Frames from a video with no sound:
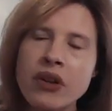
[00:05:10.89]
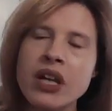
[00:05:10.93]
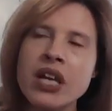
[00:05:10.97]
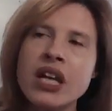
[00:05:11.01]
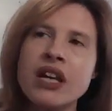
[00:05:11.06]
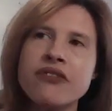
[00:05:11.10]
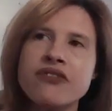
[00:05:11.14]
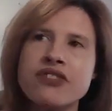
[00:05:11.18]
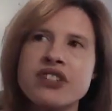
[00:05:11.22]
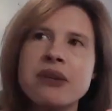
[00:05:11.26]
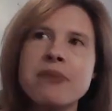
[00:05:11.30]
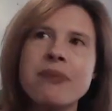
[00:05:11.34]

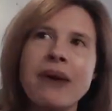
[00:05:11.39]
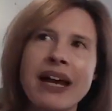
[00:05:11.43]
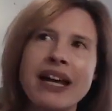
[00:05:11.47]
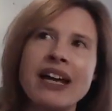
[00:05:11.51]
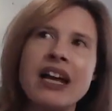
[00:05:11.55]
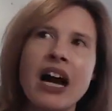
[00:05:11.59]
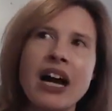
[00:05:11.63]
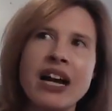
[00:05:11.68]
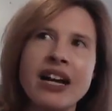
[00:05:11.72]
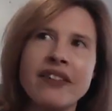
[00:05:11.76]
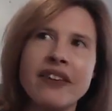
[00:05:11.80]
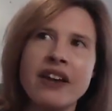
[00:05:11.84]
if somebody
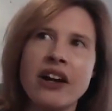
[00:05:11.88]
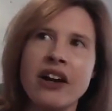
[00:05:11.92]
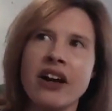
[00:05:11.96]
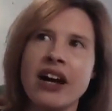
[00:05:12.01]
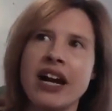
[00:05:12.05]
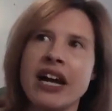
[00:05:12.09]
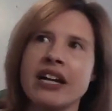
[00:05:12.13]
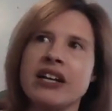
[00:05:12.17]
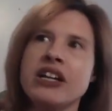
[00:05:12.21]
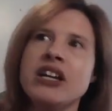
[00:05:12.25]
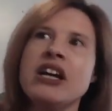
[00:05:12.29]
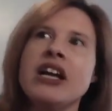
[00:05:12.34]
got in
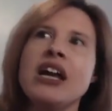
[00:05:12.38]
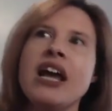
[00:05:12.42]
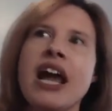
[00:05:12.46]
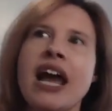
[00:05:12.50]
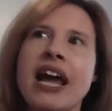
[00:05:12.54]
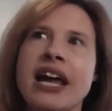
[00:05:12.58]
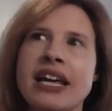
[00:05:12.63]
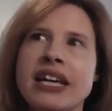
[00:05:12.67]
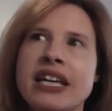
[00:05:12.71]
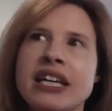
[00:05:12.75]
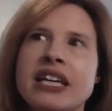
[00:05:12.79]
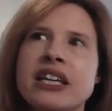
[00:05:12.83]
there and
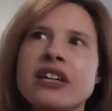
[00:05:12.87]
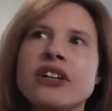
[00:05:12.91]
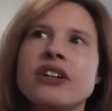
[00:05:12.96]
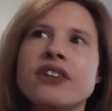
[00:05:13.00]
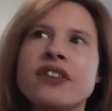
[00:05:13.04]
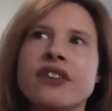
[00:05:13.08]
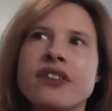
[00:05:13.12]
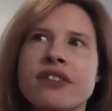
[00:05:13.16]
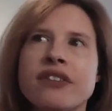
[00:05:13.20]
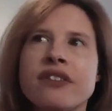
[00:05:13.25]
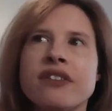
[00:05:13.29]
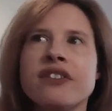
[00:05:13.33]
and
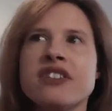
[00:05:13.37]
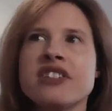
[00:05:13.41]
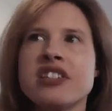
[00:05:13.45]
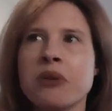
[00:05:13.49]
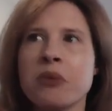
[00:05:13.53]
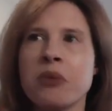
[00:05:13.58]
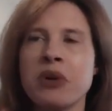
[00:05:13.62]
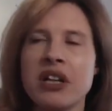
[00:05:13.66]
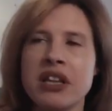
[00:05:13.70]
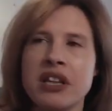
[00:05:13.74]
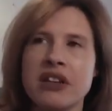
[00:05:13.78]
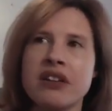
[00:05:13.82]
killed
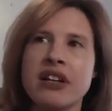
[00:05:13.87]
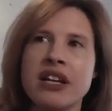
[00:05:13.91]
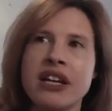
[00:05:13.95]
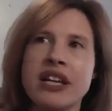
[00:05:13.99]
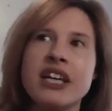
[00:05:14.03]
someone in the,